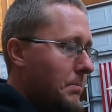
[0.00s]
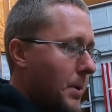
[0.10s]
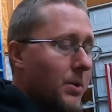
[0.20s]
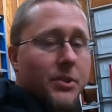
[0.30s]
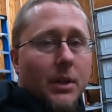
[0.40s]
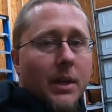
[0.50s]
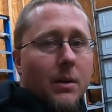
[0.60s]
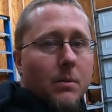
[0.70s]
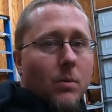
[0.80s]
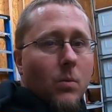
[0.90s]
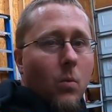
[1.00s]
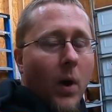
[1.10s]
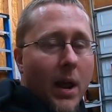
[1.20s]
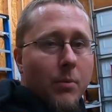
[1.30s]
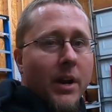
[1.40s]
Personally,
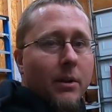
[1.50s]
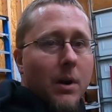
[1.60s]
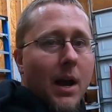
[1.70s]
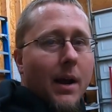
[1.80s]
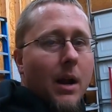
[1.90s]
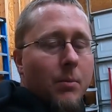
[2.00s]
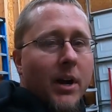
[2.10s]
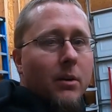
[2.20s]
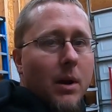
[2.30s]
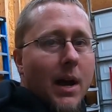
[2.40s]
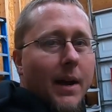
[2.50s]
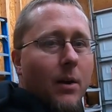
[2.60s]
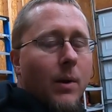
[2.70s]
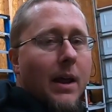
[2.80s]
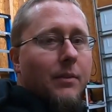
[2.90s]
when I'm ready to ride, I'm ready to ride. I
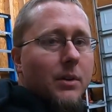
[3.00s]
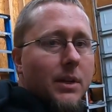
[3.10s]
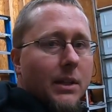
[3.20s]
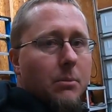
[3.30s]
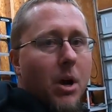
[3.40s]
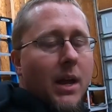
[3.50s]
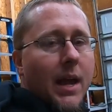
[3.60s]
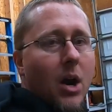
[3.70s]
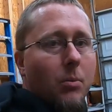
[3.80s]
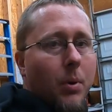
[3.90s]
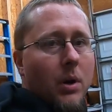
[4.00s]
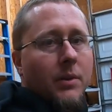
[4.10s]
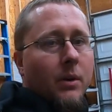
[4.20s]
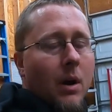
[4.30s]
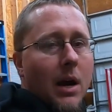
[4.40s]
don't want to have to dig the bike out, put it
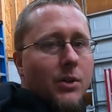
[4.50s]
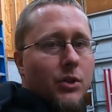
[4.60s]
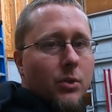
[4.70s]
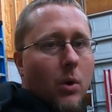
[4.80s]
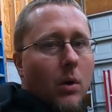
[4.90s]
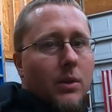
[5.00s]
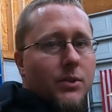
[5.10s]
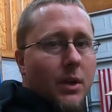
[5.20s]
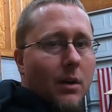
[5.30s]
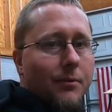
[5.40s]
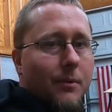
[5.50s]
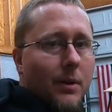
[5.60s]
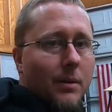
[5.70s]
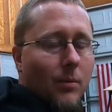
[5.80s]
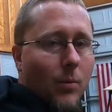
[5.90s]
in the garage, and do all this stuff
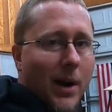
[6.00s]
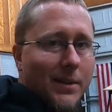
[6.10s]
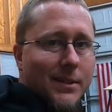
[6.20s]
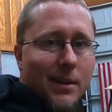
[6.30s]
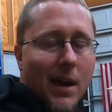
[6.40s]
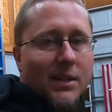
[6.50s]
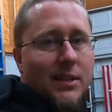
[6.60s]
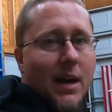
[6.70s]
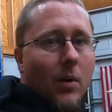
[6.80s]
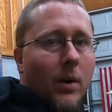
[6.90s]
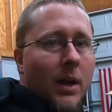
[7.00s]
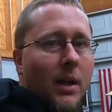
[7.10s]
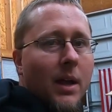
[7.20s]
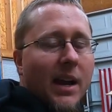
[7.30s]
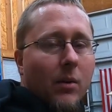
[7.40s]
when it's nice out.
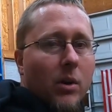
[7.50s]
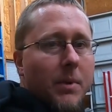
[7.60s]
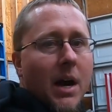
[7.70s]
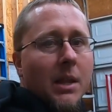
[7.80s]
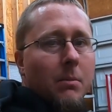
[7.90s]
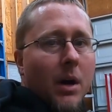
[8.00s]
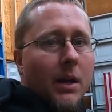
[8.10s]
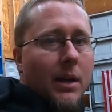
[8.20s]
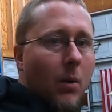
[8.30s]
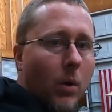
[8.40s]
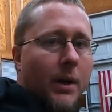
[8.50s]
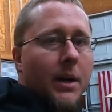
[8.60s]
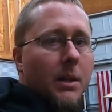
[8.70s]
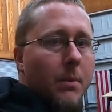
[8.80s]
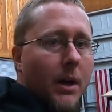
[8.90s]
And I want to be on the bike, not
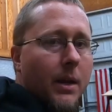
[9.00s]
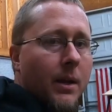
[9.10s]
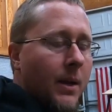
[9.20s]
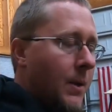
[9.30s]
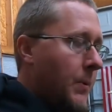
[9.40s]
working on the bike.